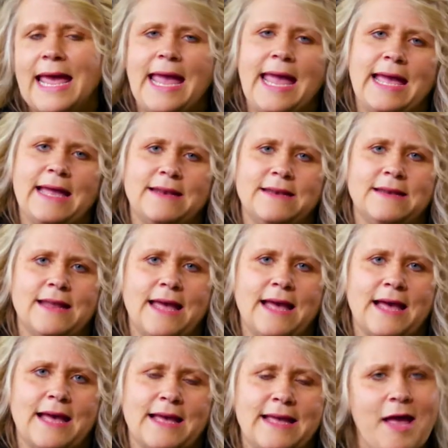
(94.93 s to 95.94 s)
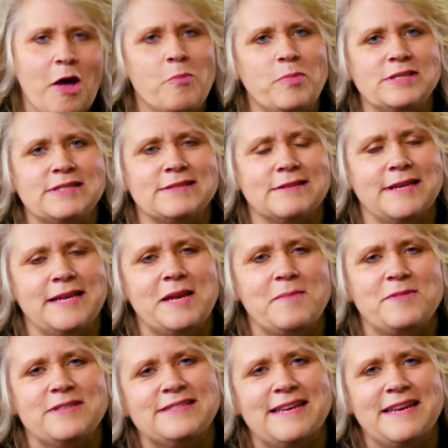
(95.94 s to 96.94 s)
and help us clean up
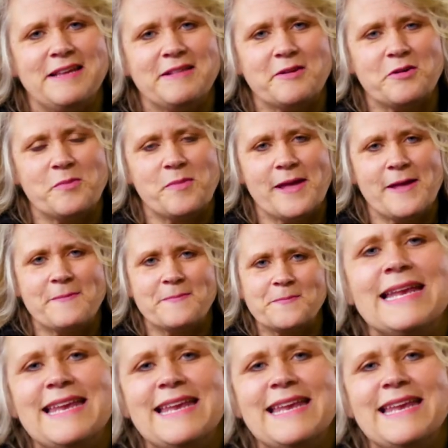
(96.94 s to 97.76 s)
the city a little bit.